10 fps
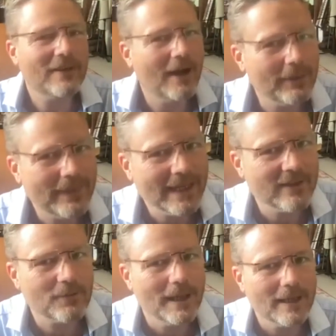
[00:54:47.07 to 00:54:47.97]
I think as
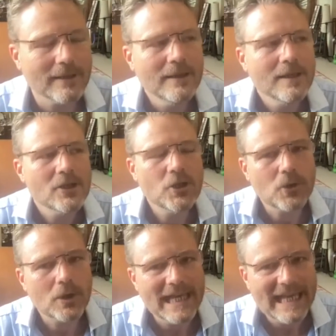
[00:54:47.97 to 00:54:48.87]
well, you
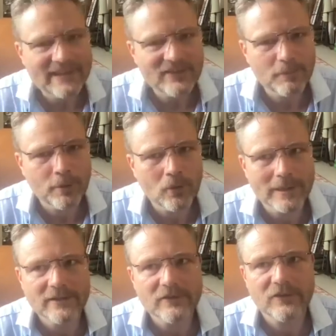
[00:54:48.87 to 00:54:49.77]
can hit a
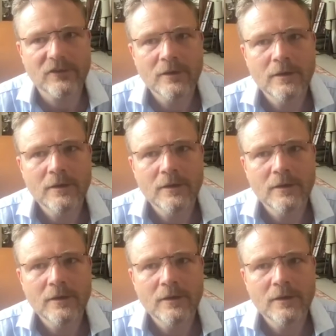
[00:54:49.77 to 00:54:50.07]
point